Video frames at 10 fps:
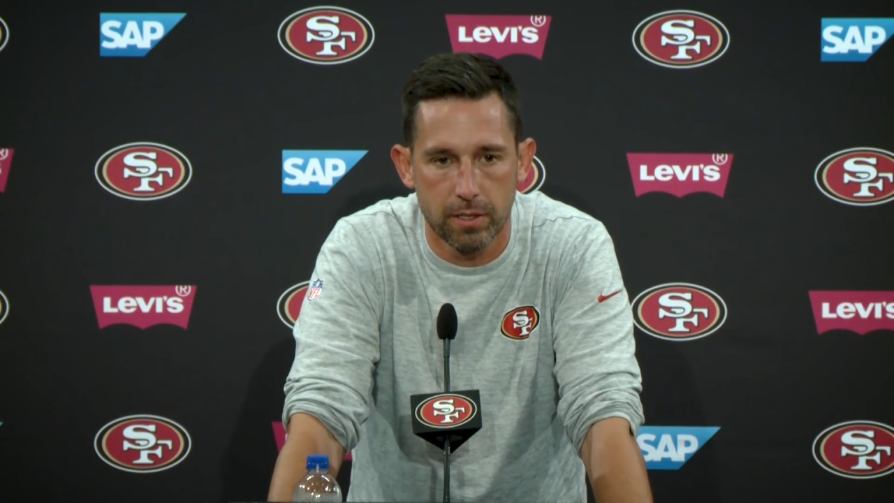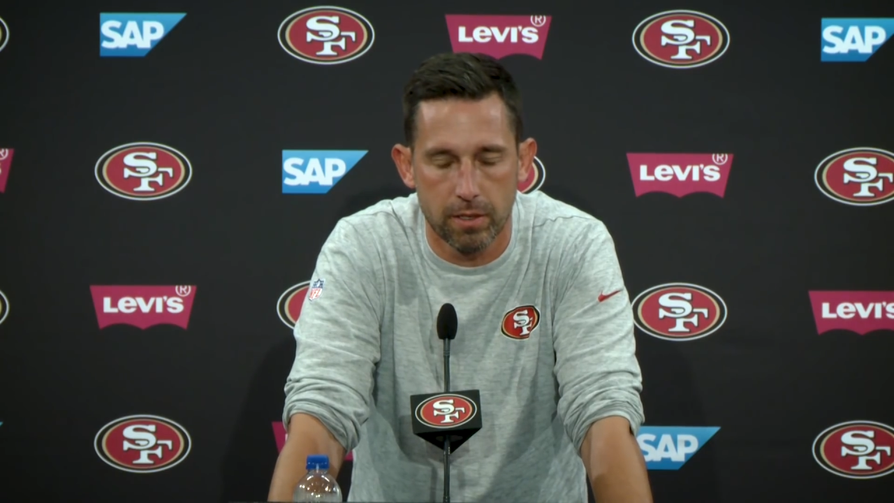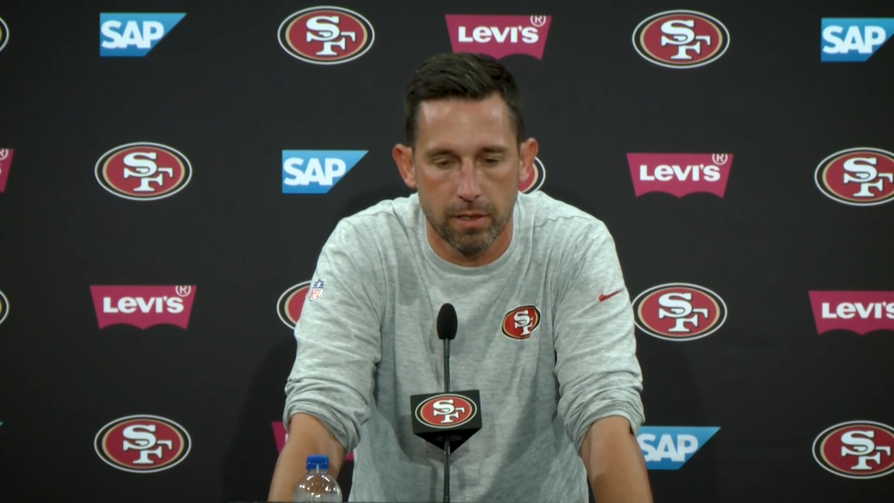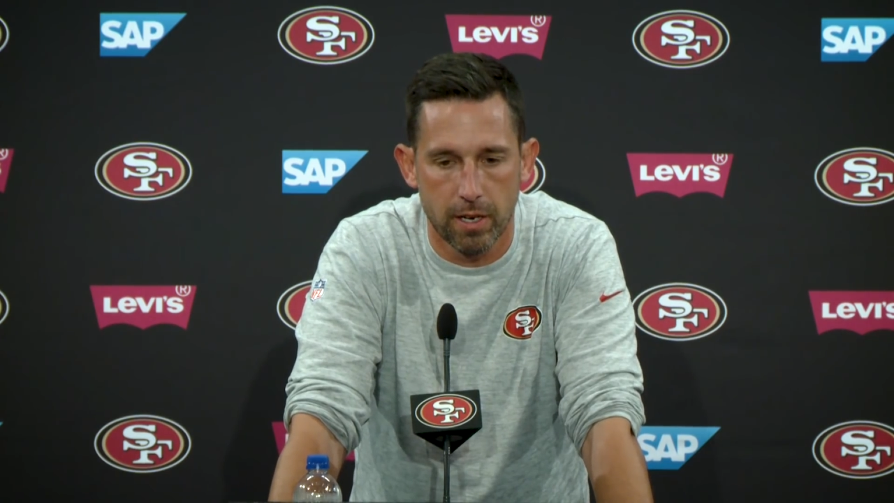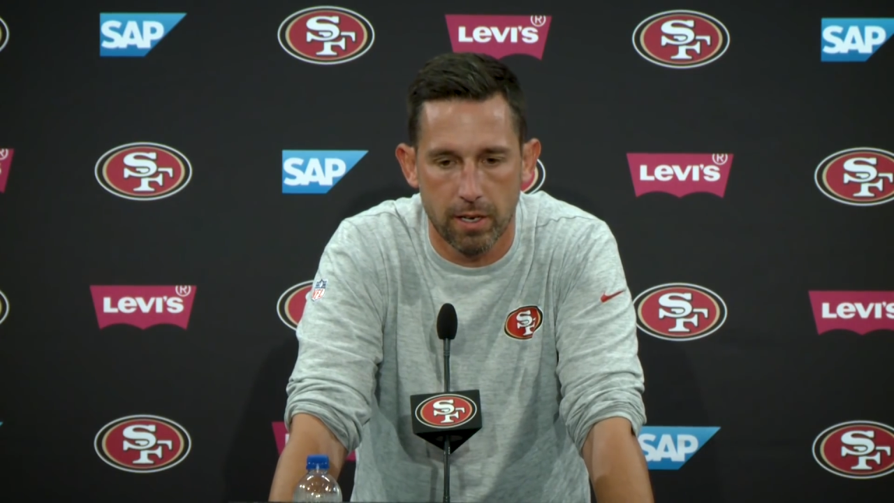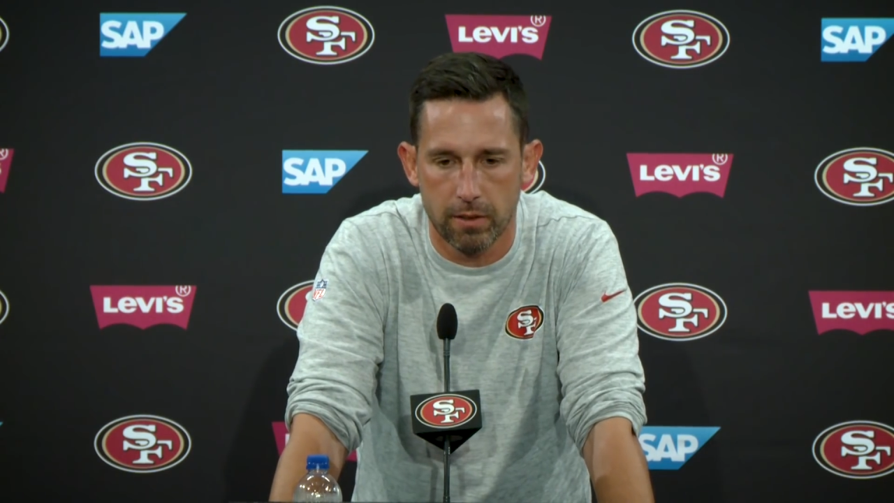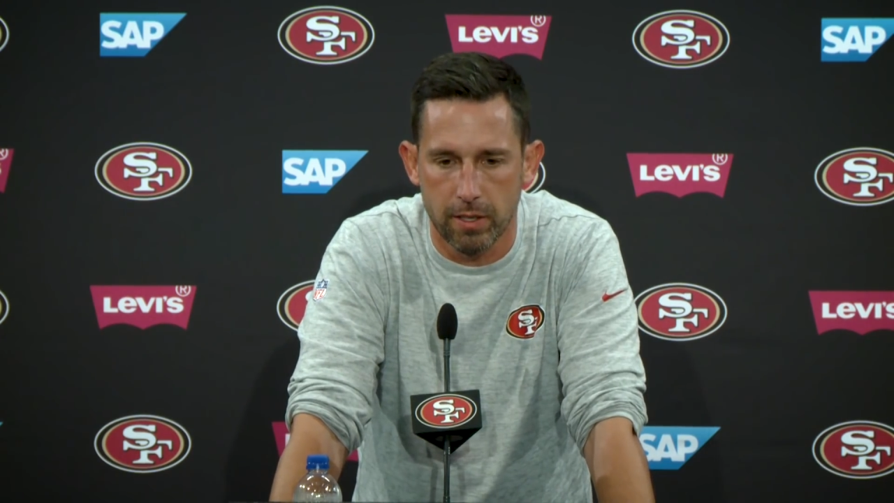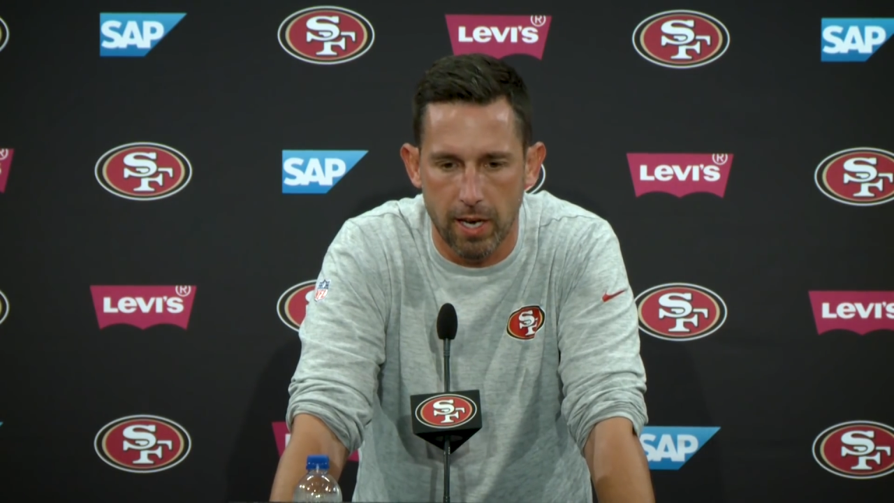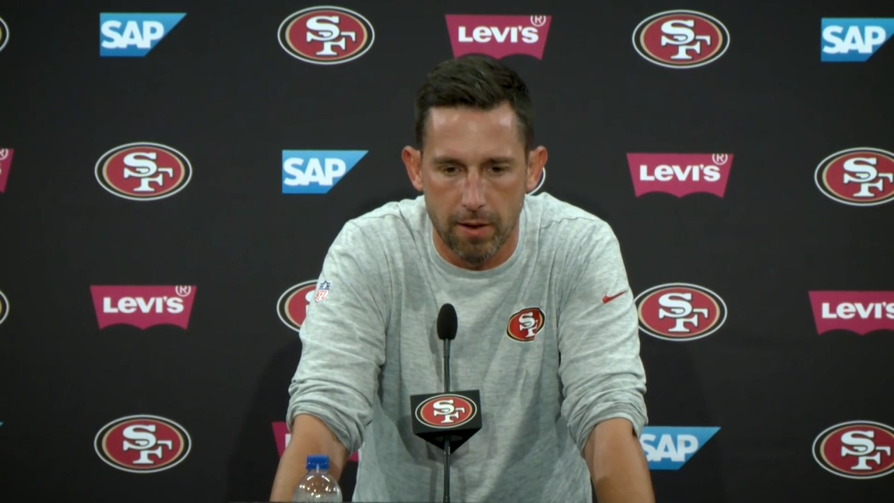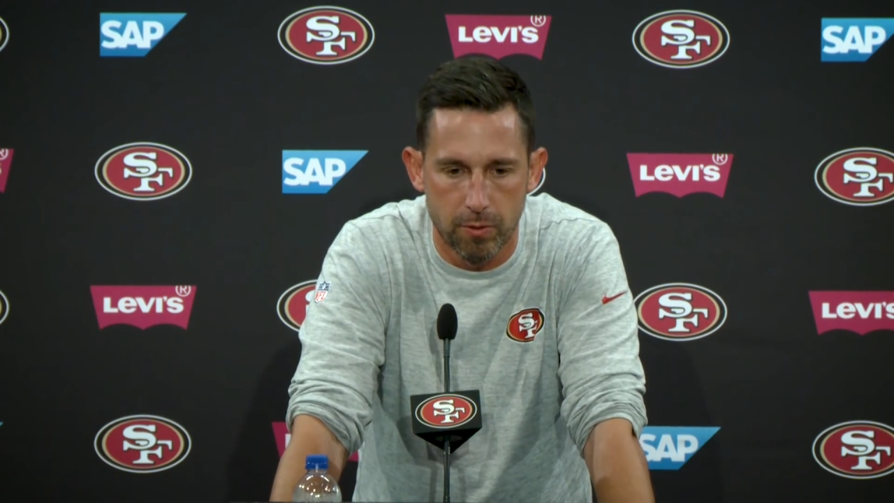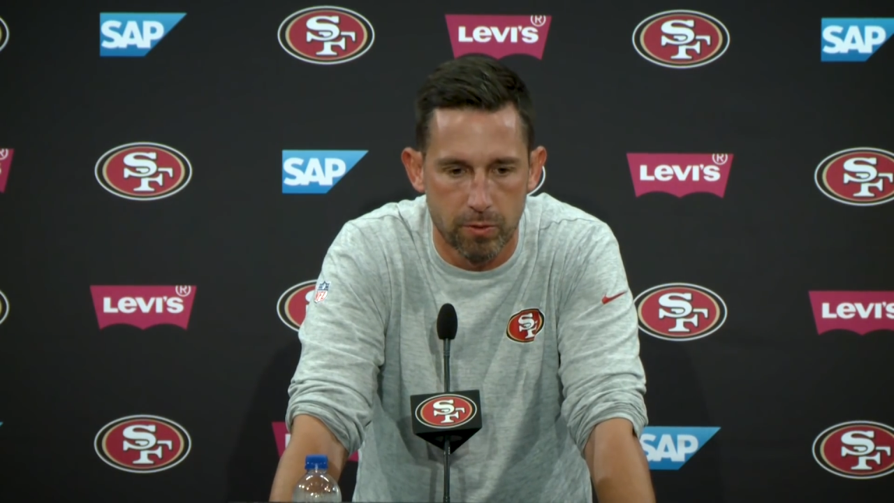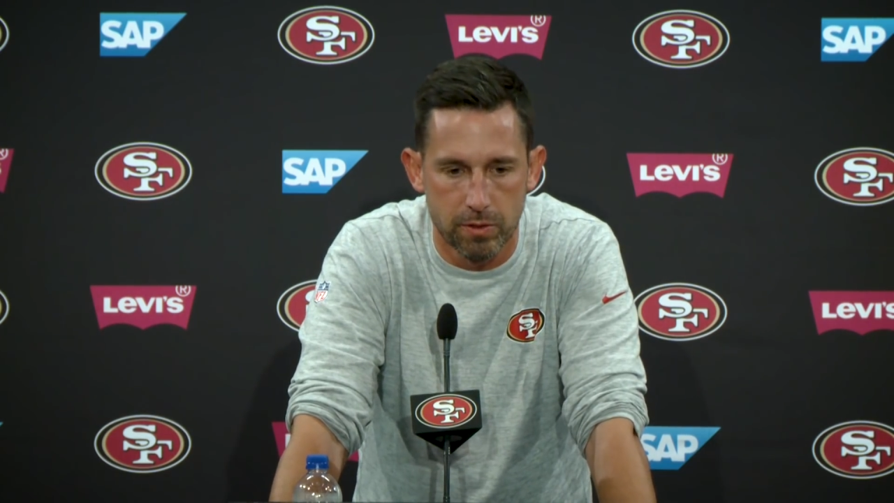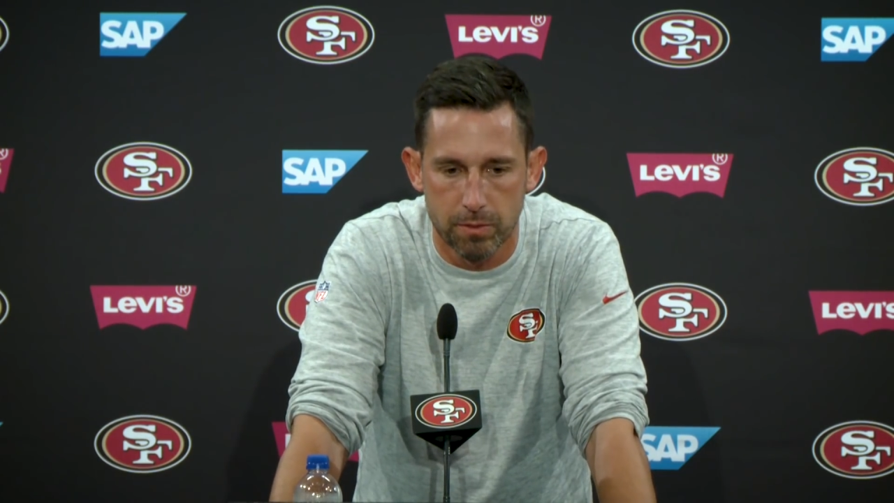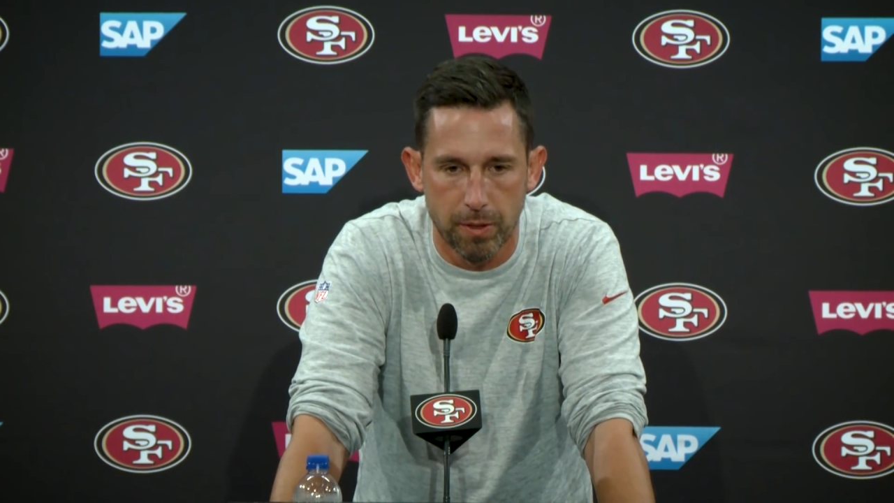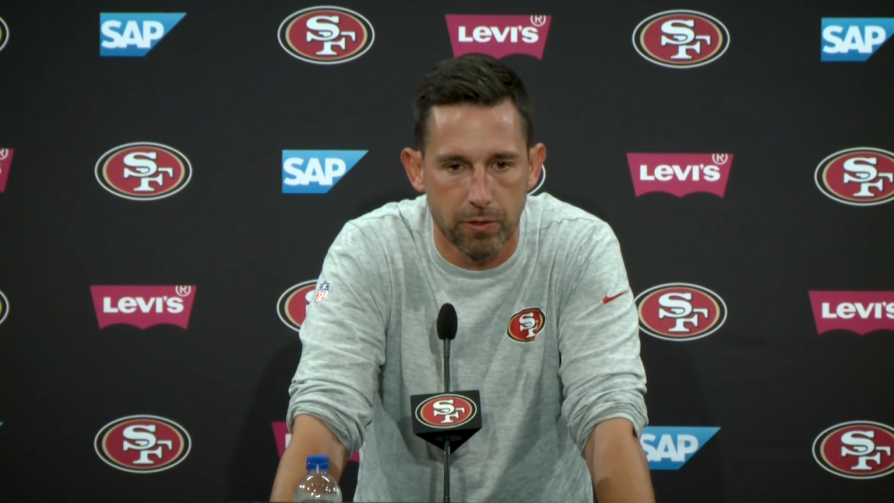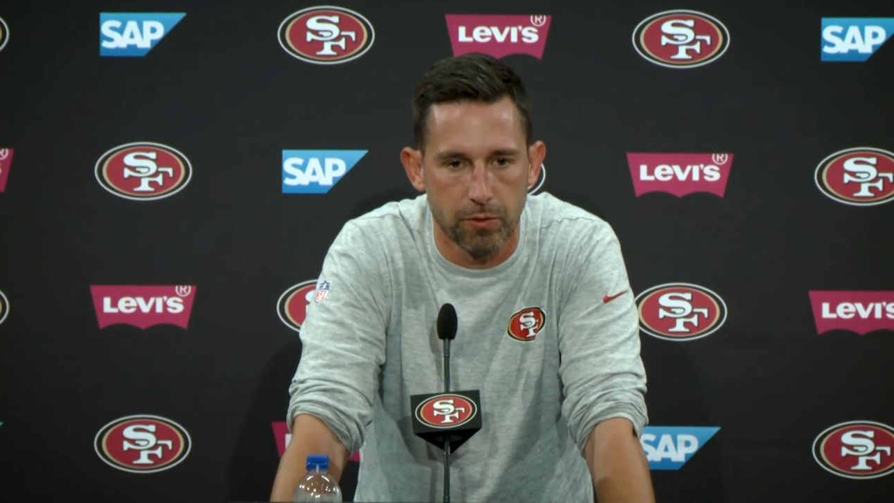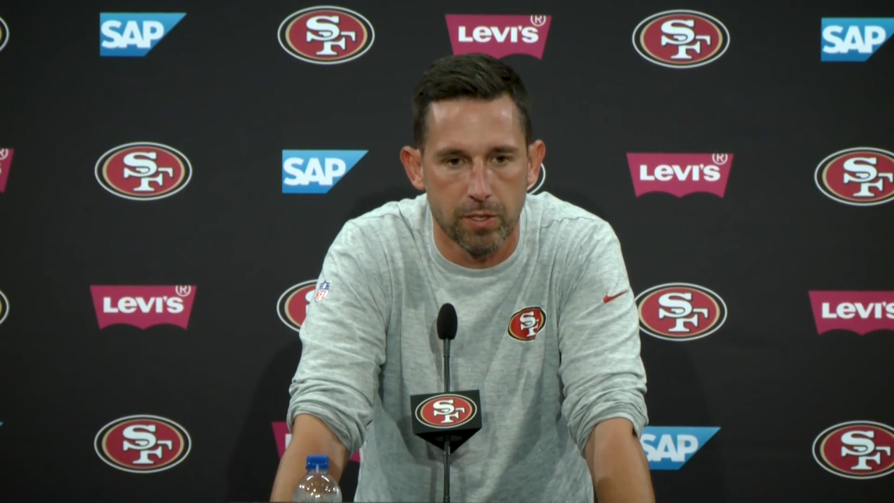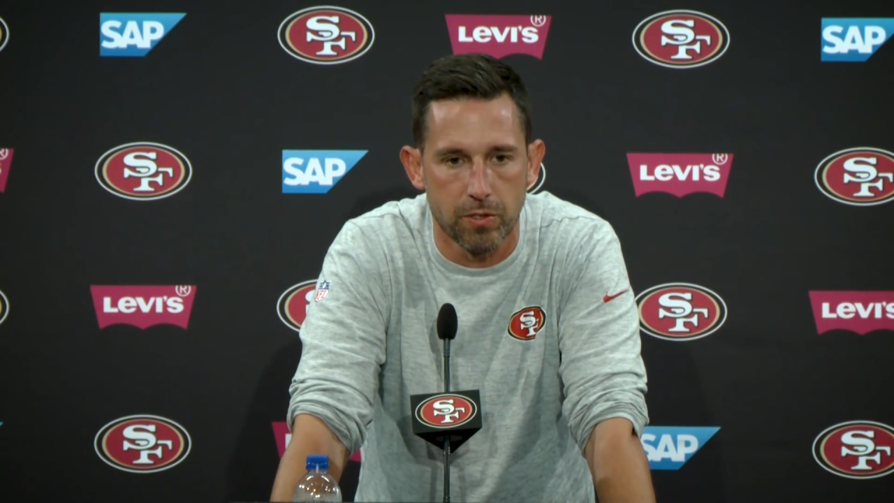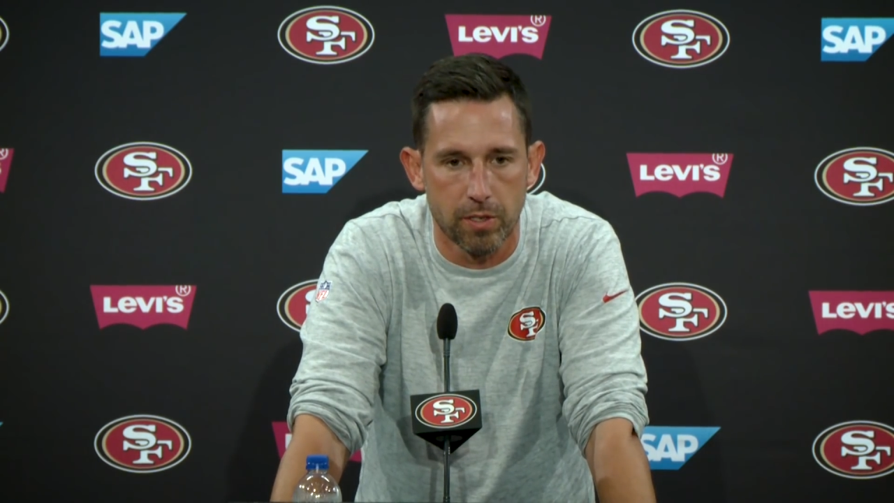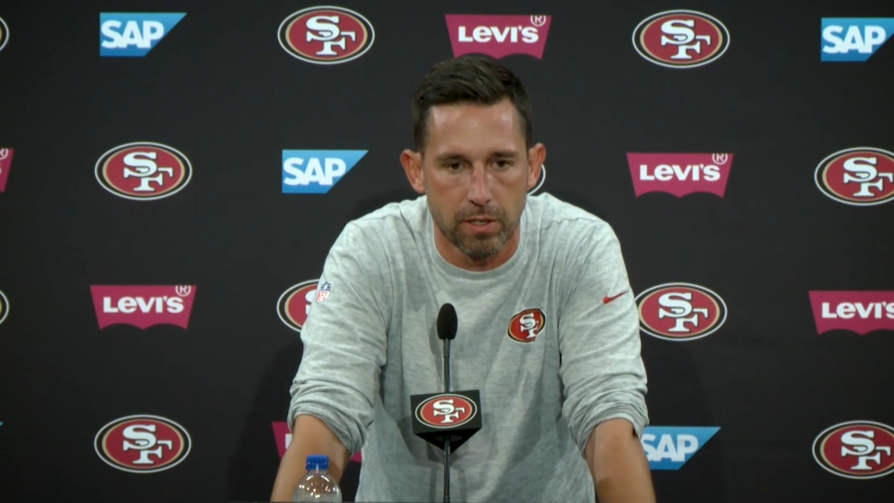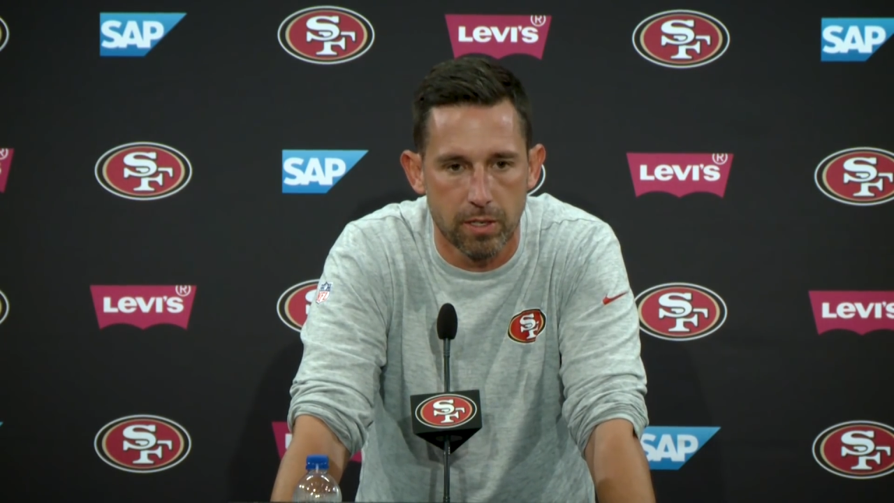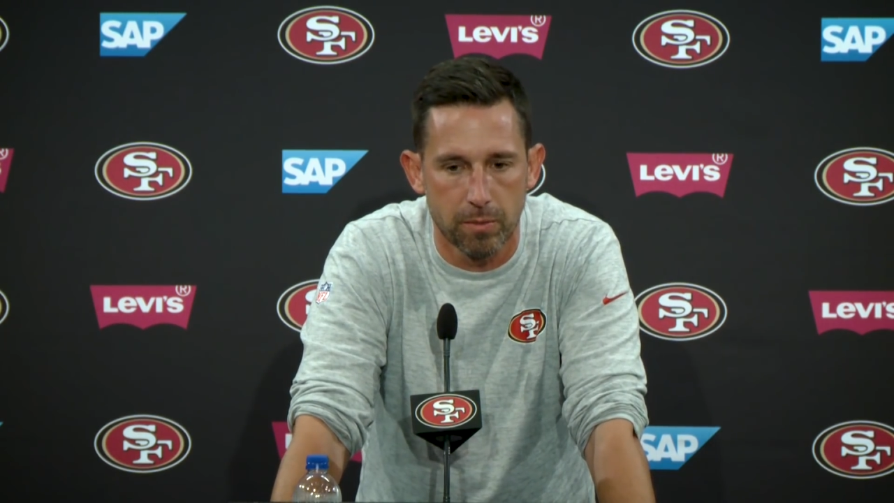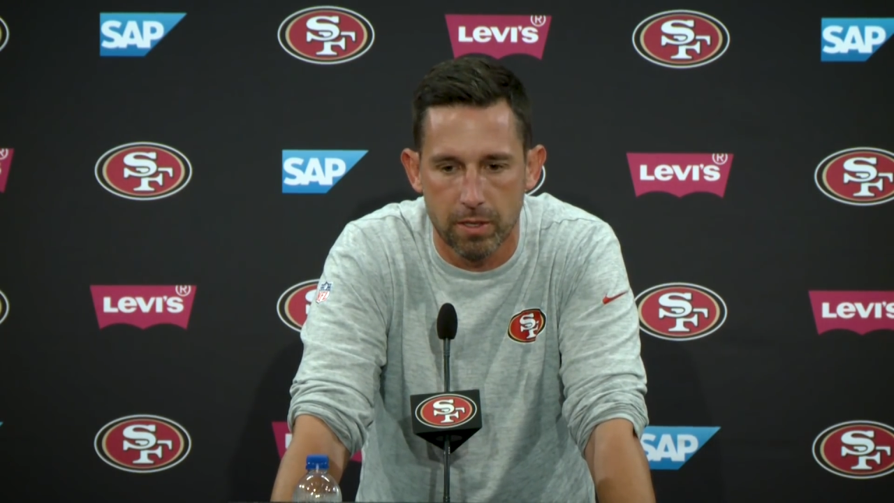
you know, not I don't think everyone's best friends or anything,